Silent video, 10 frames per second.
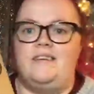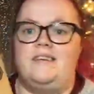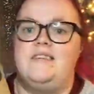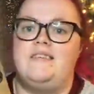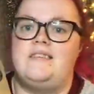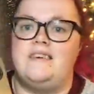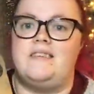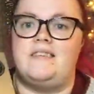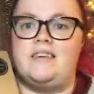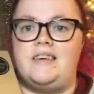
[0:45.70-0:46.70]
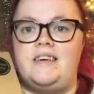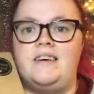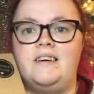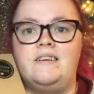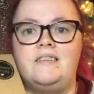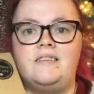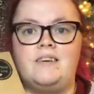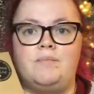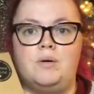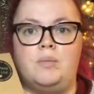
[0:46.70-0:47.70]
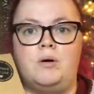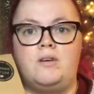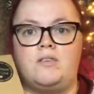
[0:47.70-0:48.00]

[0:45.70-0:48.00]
this is the December box.